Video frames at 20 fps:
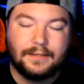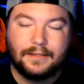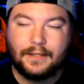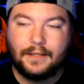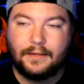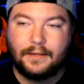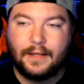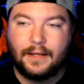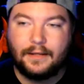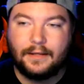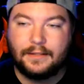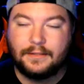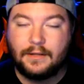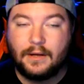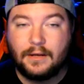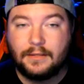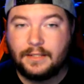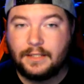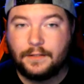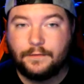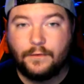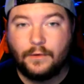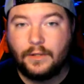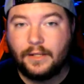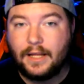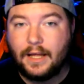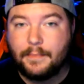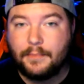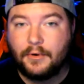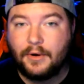and then as long as he's fully
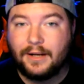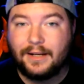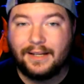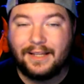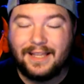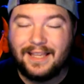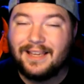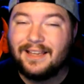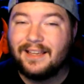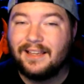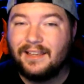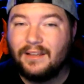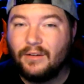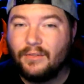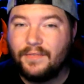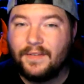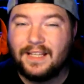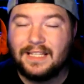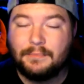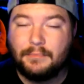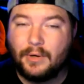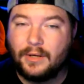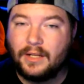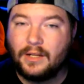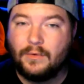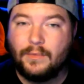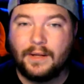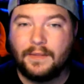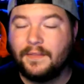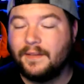upgraded, he can kill things pretty quick.